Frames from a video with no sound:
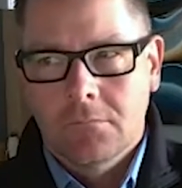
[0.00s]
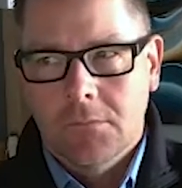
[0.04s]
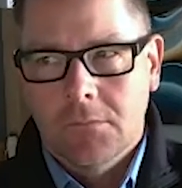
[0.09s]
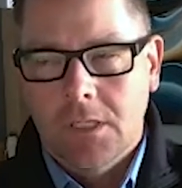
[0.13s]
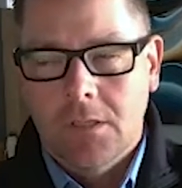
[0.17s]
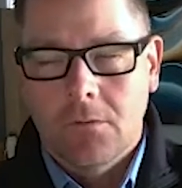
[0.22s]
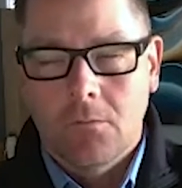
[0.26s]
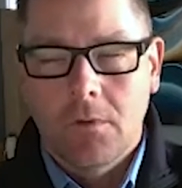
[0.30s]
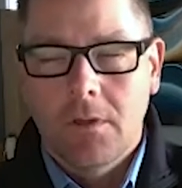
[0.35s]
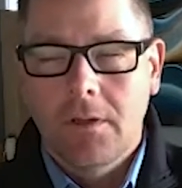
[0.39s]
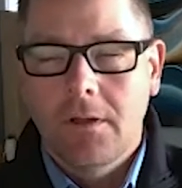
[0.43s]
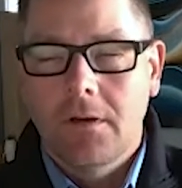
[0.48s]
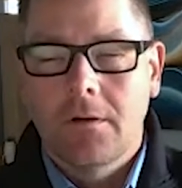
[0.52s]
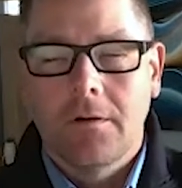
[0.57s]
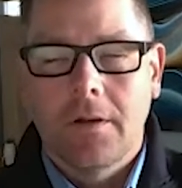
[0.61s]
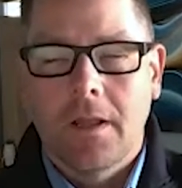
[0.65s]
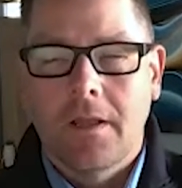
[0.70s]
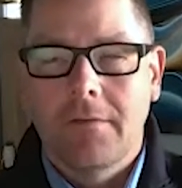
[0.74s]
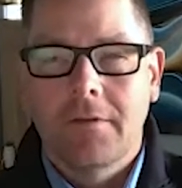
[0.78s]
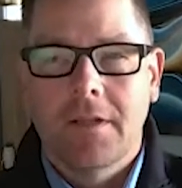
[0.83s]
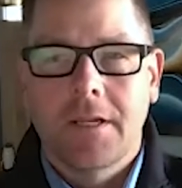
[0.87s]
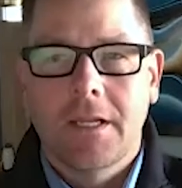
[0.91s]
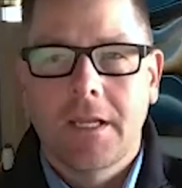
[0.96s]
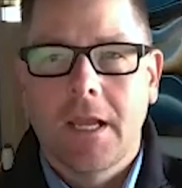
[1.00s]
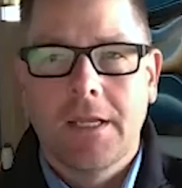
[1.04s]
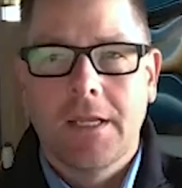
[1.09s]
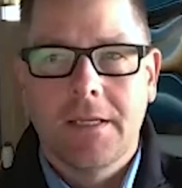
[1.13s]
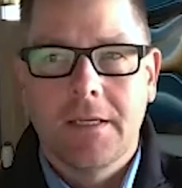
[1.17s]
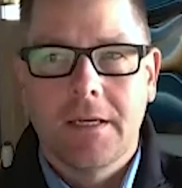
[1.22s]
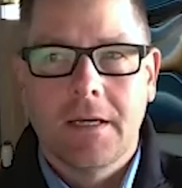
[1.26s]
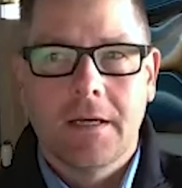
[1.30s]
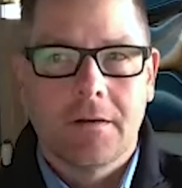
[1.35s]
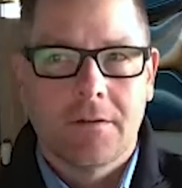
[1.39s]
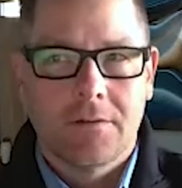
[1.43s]
and we don't have any
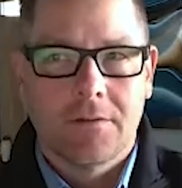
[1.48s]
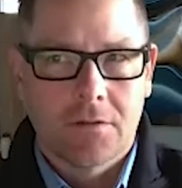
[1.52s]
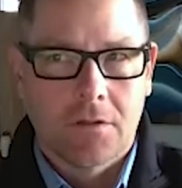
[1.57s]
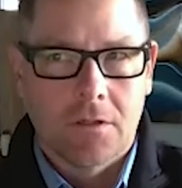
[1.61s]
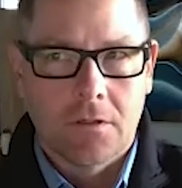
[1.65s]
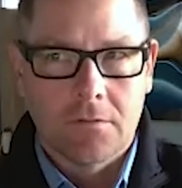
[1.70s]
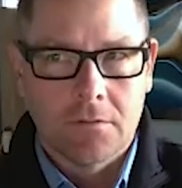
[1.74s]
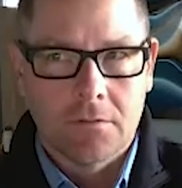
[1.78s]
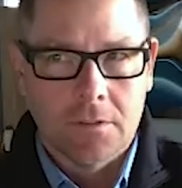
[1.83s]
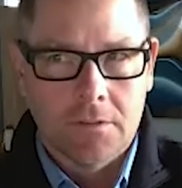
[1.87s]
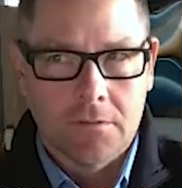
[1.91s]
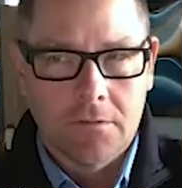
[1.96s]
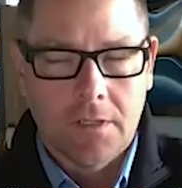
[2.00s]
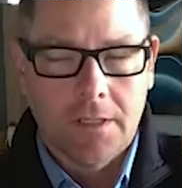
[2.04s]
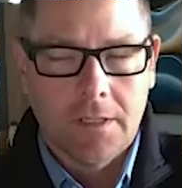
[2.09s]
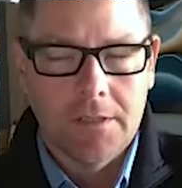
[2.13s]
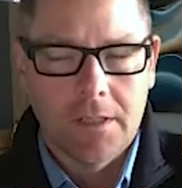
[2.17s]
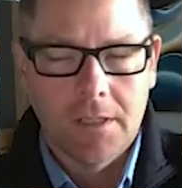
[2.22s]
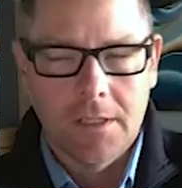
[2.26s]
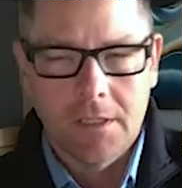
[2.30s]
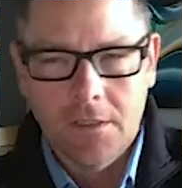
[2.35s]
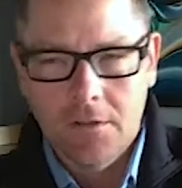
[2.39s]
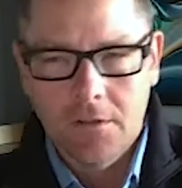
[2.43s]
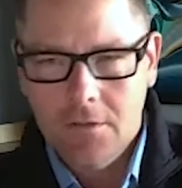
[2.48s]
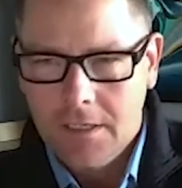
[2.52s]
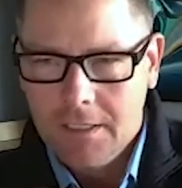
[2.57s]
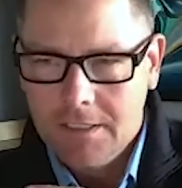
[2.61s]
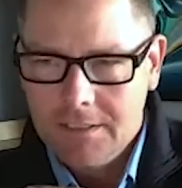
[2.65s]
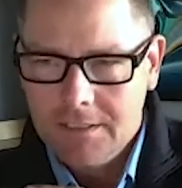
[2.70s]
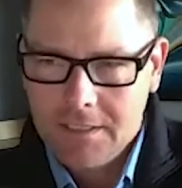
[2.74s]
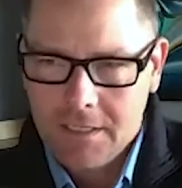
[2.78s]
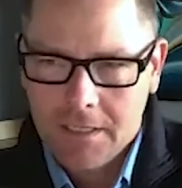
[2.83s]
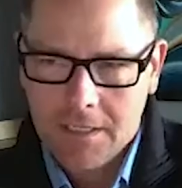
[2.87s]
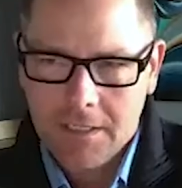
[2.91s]
idea how to solve it? And then you
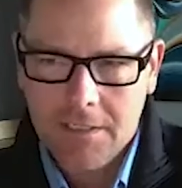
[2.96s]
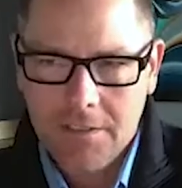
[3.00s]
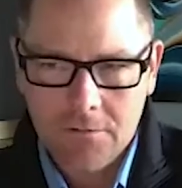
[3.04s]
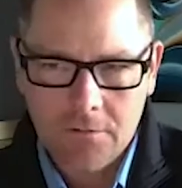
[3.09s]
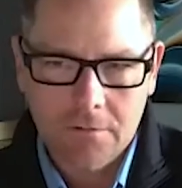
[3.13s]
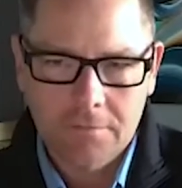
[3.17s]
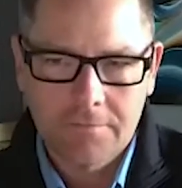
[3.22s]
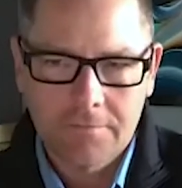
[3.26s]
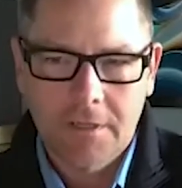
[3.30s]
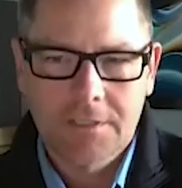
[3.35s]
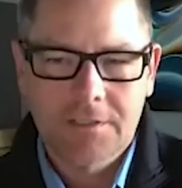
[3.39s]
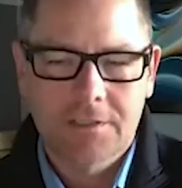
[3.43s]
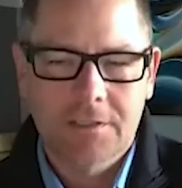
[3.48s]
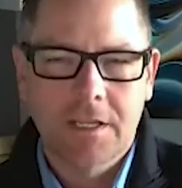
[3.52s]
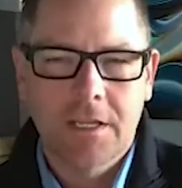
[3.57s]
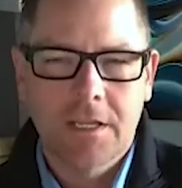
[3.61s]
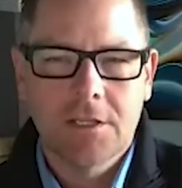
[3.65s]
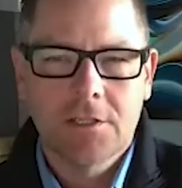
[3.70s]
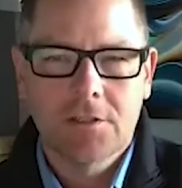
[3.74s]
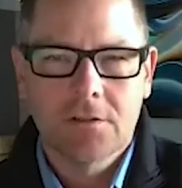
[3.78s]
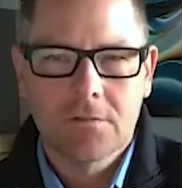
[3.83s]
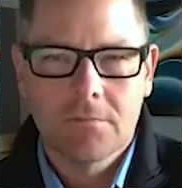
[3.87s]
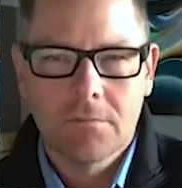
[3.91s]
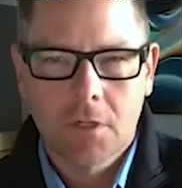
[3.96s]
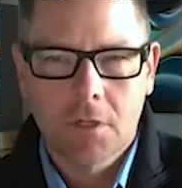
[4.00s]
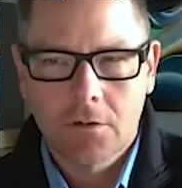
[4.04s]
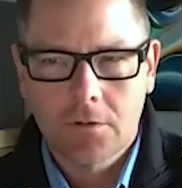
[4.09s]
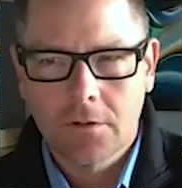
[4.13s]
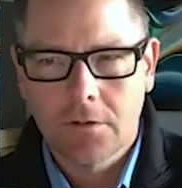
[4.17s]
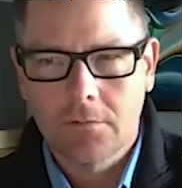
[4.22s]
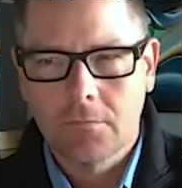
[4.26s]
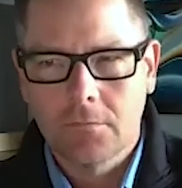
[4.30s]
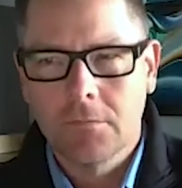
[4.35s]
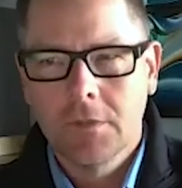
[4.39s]
guys got into investigation
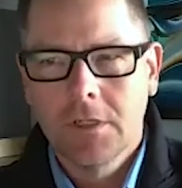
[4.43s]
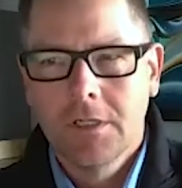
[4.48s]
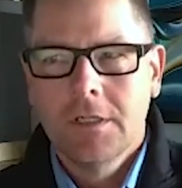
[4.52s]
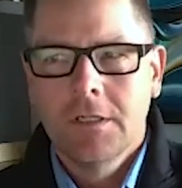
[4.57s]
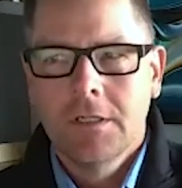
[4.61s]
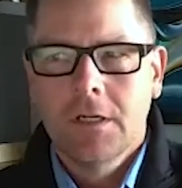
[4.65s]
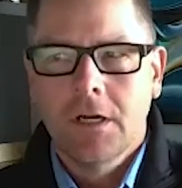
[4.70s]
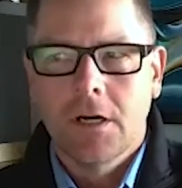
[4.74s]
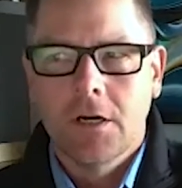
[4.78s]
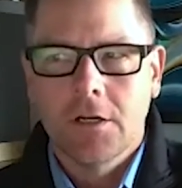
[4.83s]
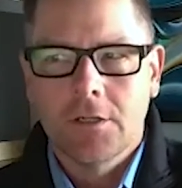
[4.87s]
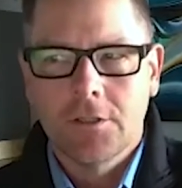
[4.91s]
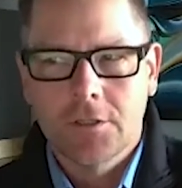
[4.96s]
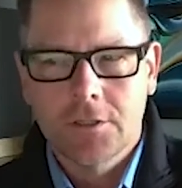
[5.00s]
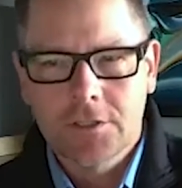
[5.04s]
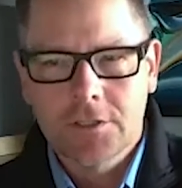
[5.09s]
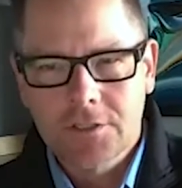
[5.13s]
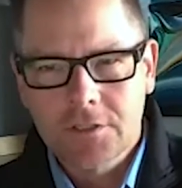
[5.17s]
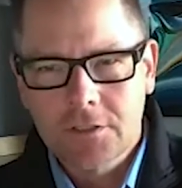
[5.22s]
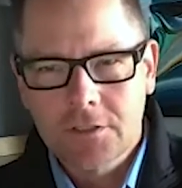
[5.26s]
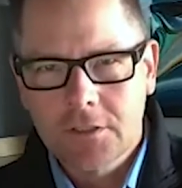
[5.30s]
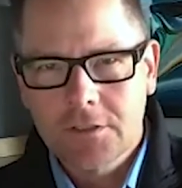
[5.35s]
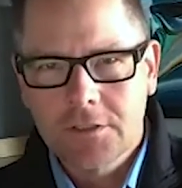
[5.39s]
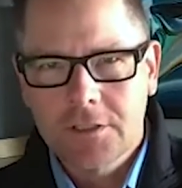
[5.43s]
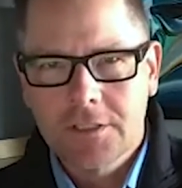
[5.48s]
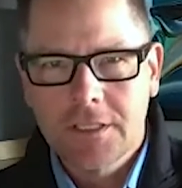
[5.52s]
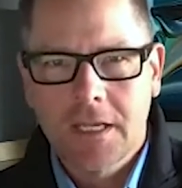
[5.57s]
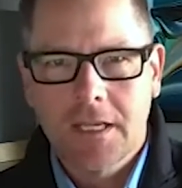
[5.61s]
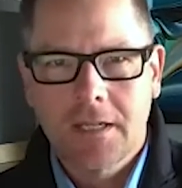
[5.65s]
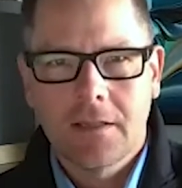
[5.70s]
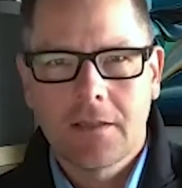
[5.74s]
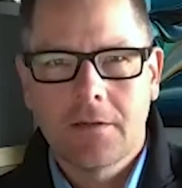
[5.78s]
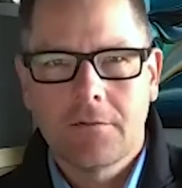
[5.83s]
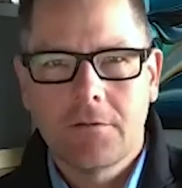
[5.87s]
mode and understood the
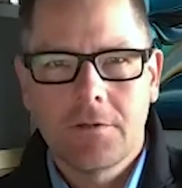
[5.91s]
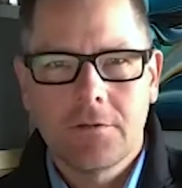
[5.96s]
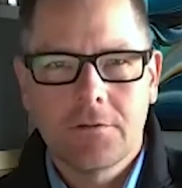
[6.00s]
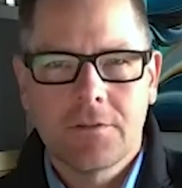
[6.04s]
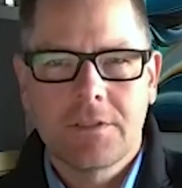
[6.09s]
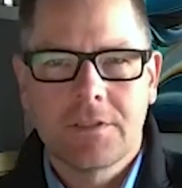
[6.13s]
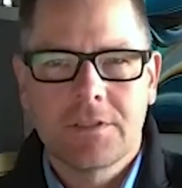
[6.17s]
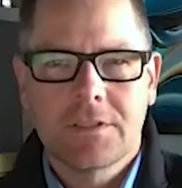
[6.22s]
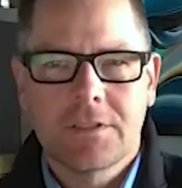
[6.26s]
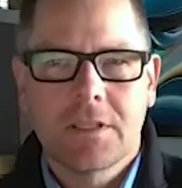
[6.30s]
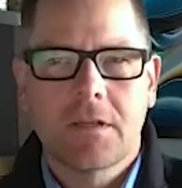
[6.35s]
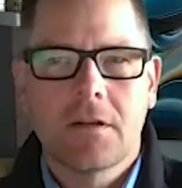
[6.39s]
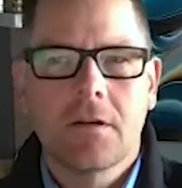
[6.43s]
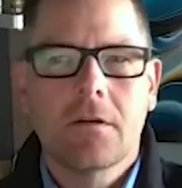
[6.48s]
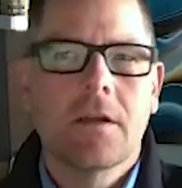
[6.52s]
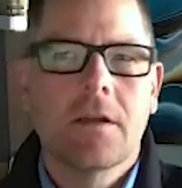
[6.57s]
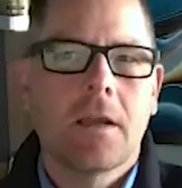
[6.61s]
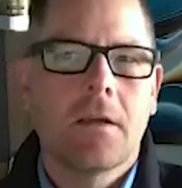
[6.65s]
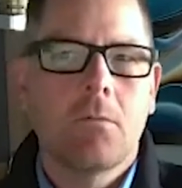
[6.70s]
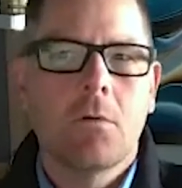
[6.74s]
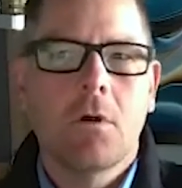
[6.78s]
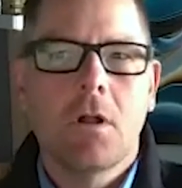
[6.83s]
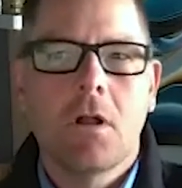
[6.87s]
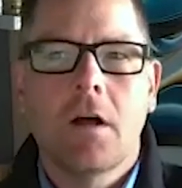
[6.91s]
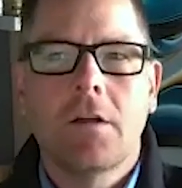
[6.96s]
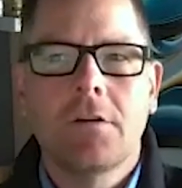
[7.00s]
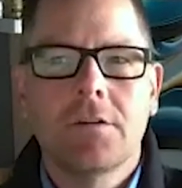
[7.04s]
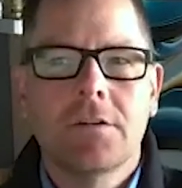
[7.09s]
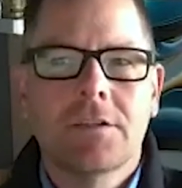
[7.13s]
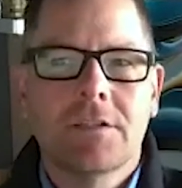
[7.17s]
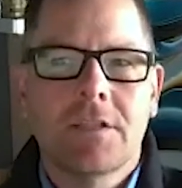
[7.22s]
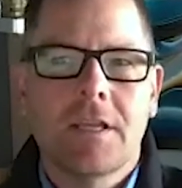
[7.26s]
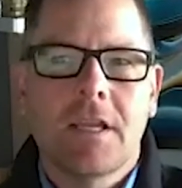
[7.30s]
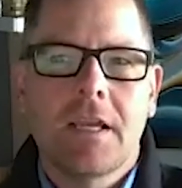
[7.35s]
data they were using and said, okay, well,
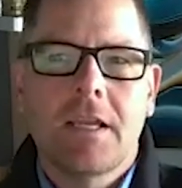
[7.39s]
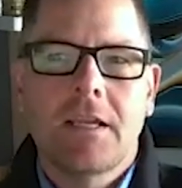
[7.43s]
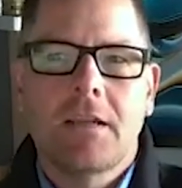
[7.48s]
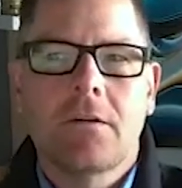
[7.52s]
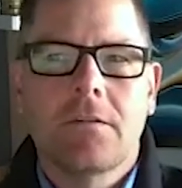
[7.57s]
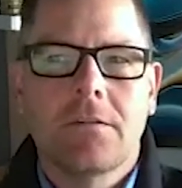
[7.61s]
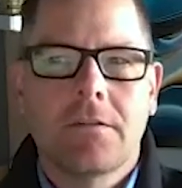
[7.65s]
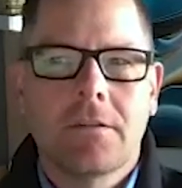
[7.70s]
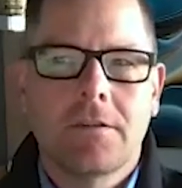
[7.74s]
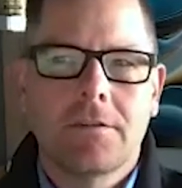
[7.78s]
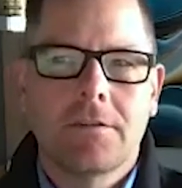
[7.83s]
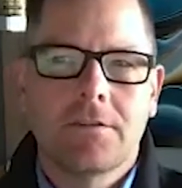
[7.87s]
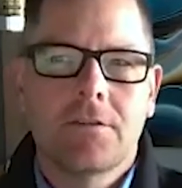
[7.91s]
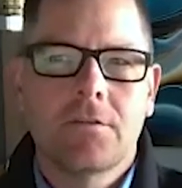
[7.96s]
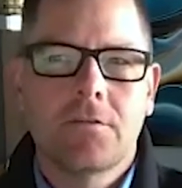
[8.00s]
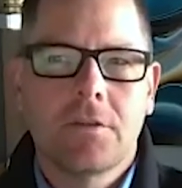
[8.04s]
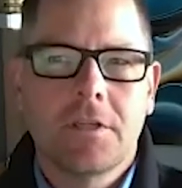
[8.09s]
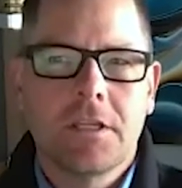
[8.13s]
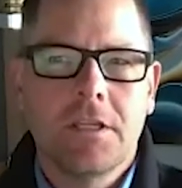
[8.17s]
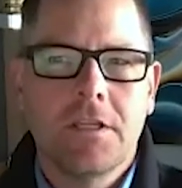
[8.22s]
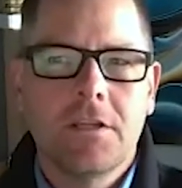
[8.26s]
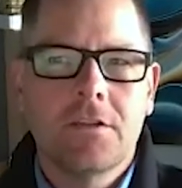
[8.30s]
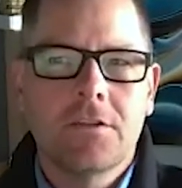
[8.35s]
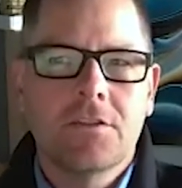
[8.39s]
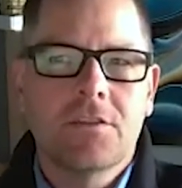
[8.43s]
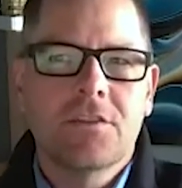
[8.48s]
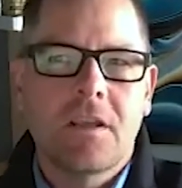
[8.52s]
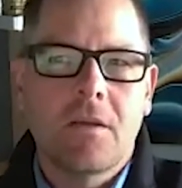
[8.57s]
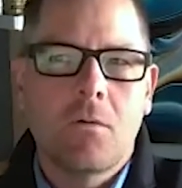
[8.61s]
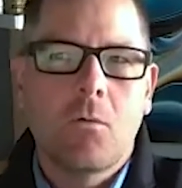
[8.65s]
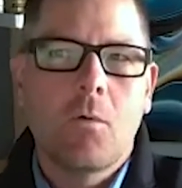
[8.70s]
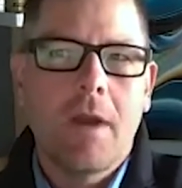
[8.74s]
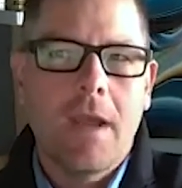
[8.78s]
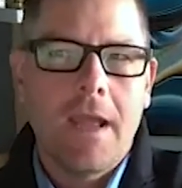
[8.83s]
understanding all the things you're doing, here's
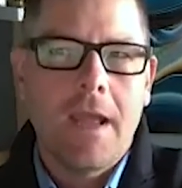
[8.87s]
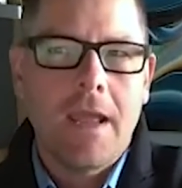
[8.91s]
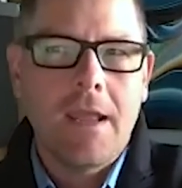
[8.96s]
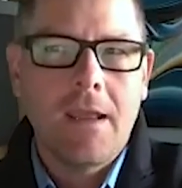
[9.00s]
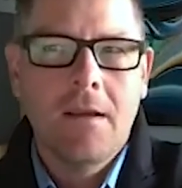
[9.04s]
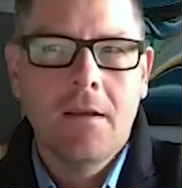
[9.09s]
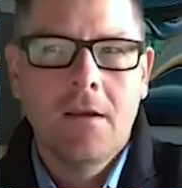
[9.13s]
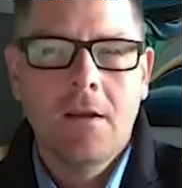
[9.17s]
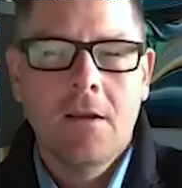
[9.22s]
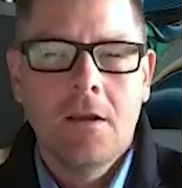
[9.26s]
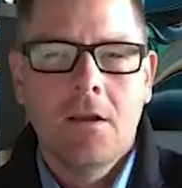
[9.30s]
a way?